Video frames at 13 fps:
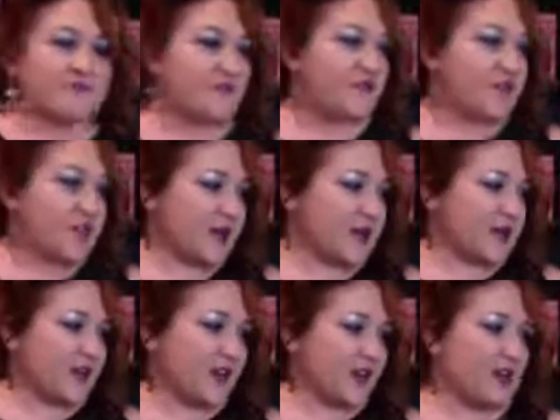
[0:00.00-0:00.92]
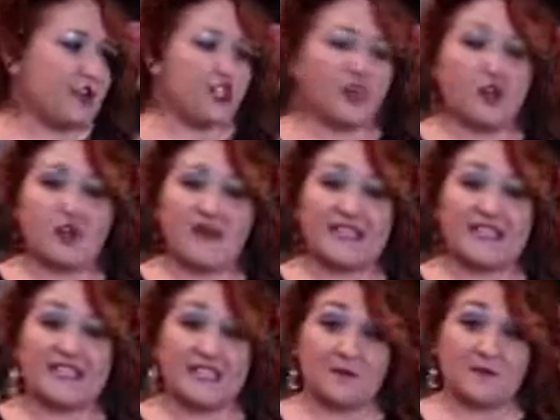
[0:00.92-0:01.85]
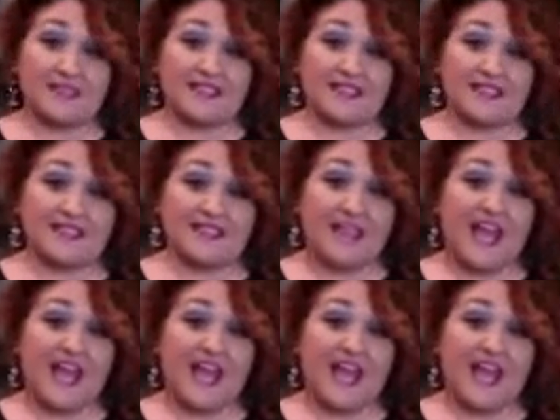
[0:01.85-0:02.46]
Full cup of water, you're going to wait 10 minutes.